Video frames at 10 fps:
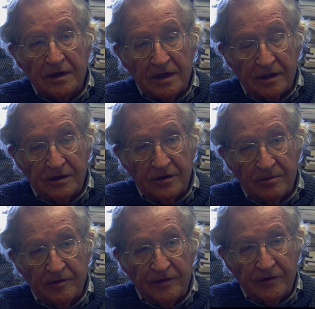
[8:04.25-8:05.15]
on
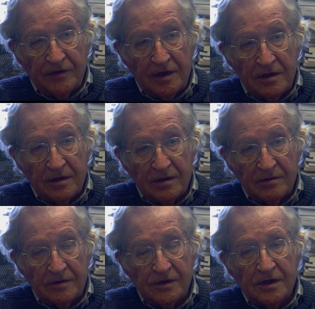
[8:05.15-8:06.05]
October 15th, there
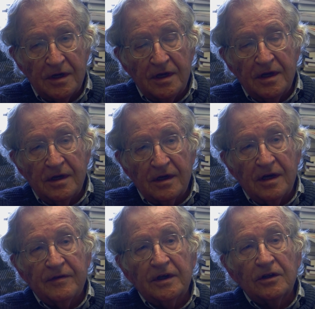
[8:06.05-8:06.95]
was kind
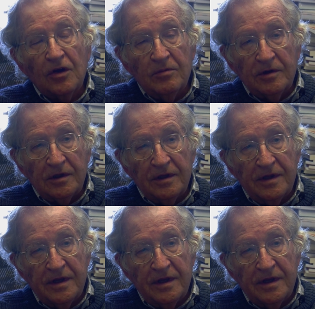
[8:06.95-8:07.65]
of a global